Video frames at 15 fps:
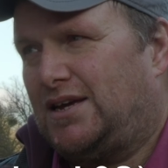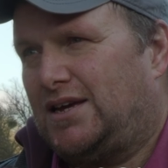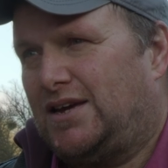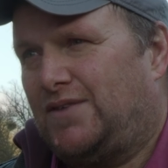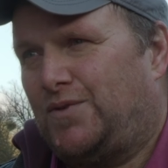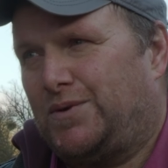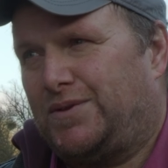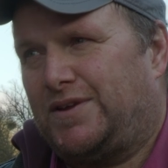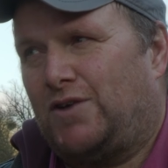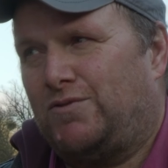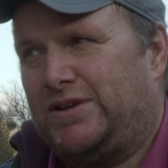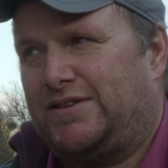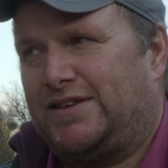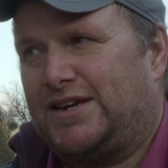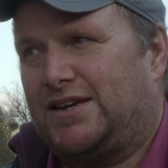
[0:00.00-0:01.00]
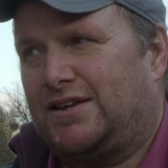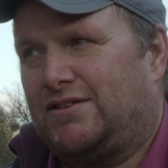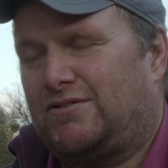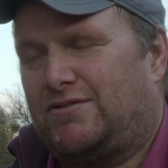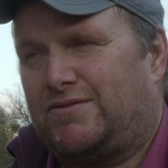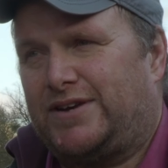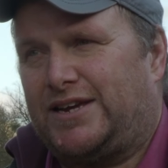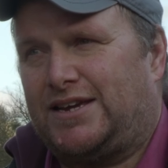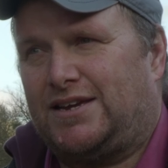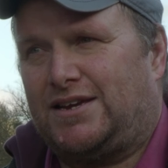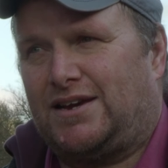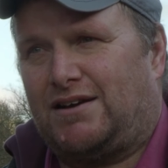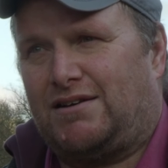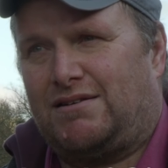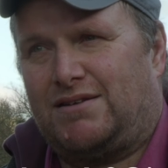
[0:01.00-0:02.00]
If you were only thinking
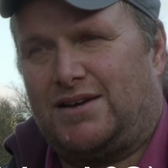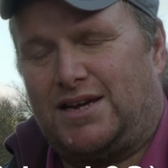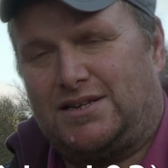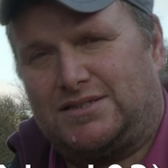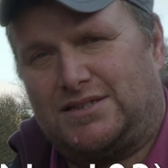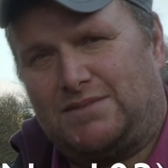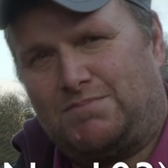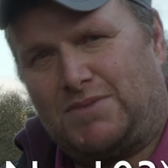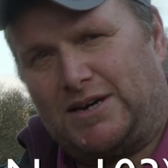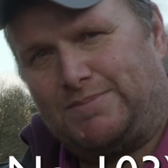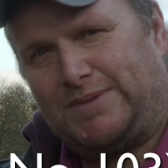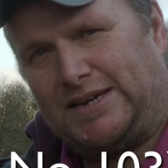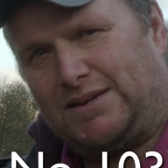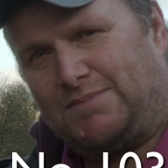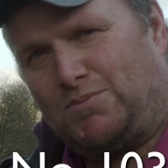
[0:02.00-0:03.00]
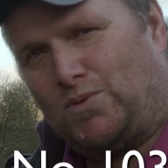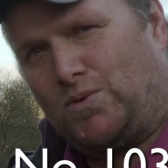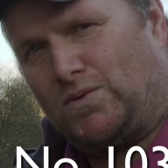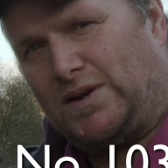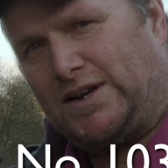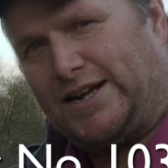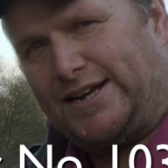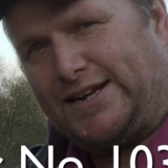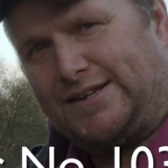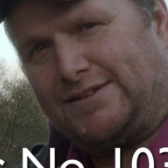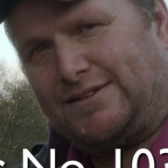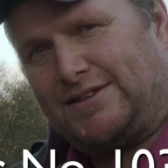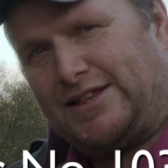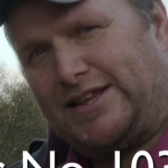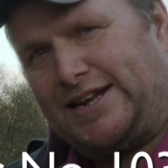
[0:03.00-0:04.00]
3 hides, it might be more likely
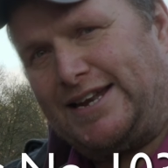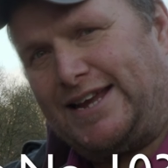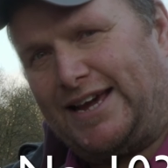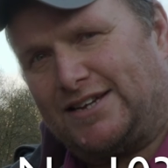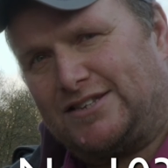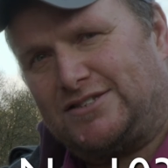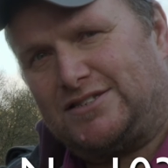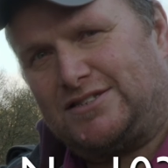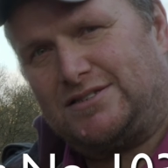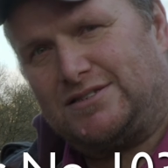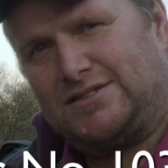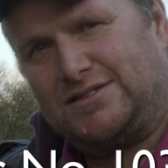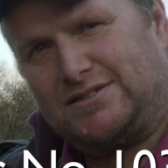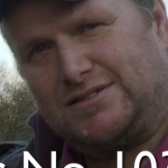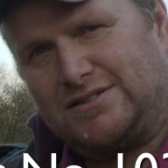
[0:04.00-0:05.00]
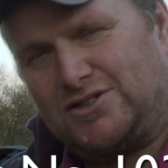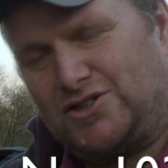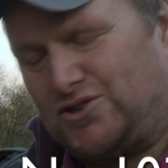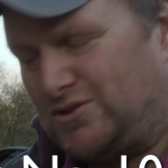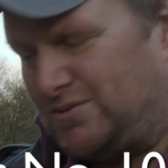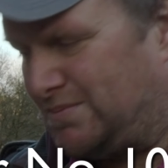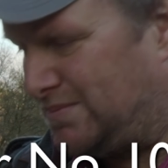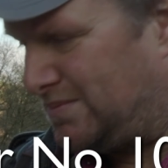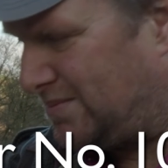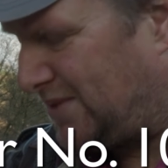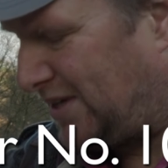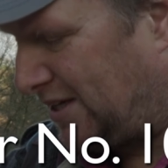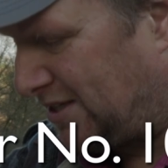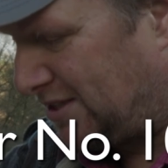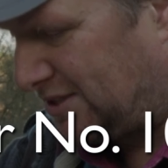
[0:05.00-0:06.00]
that the next combe
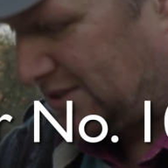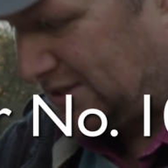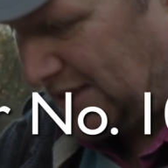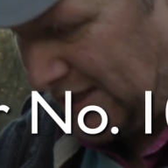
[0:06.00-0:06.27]
is